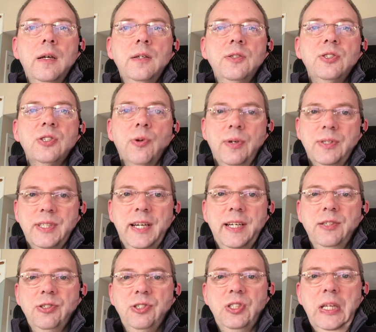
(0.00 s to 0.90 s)
So as I
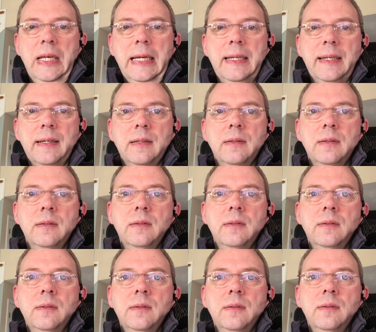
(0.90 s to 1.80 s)
understand it,
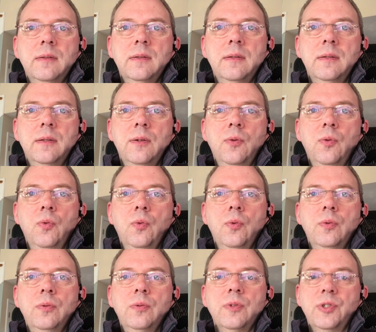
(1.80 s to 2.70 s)

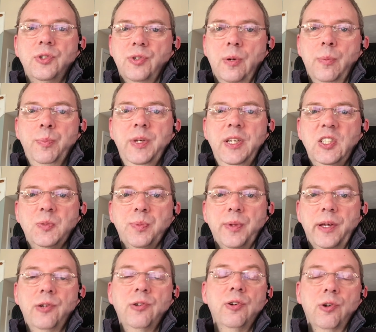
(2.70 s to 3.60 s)
the Trump peace
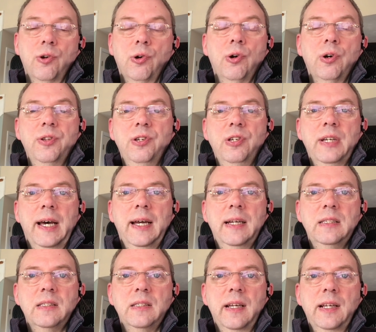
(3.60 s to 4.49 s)
plan, or the
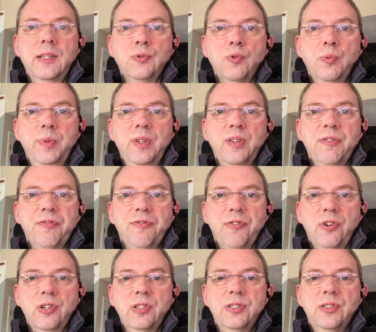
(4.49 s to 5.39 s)
United States, will be the
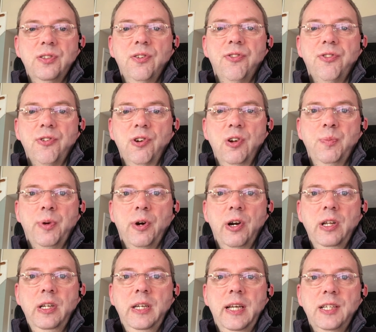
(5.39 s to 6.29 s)
first
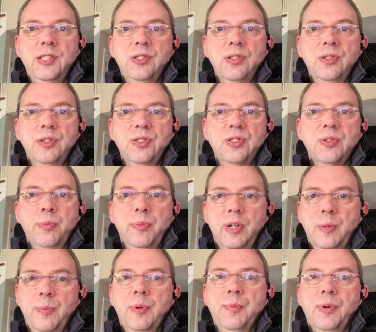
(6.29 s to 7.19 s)
third-party nation to
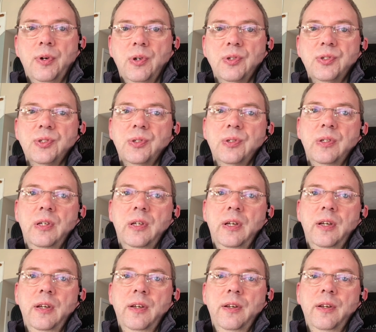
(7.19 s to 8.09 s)
submit a proposal
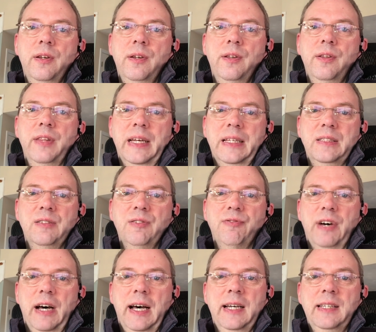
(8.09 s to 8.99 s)
that
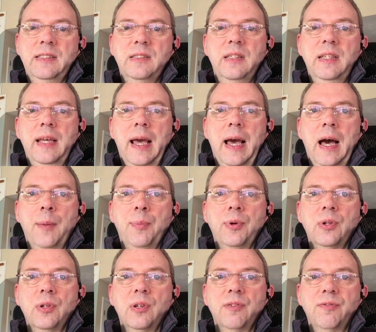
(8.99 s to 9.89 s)
divides the
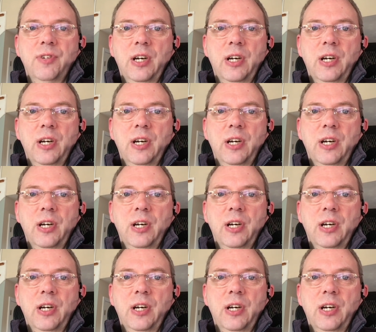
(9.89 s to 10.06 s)
apple of